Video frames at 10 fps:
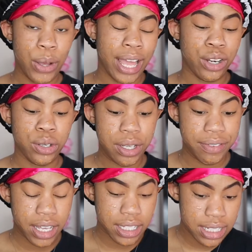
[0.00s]
I don't know if
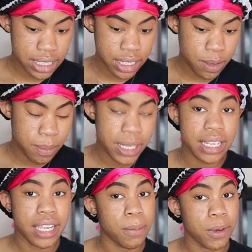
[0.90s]
y'all can tell, but the
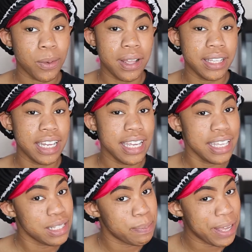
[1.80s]
camera quality is
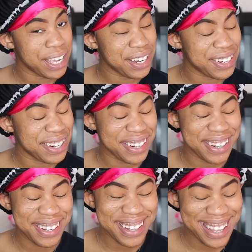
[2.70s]
better.
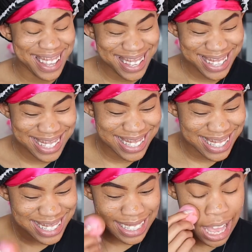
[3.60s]

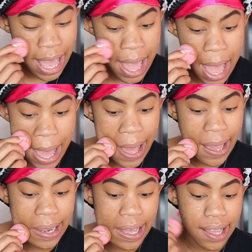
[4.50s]
Yes.
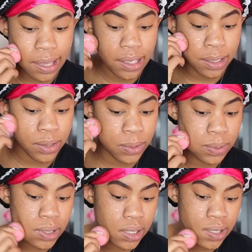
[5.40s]
I got a
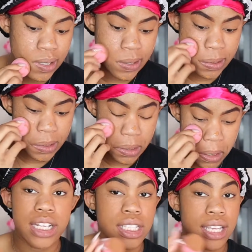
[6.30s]
new lens.
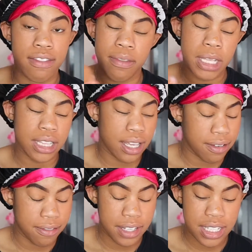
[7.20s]
It's giving me life.
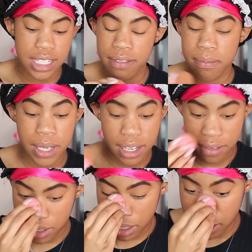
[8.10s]
It's giving me
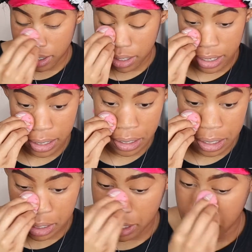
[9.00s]
everything that I
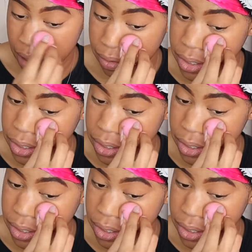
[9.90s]
need to give.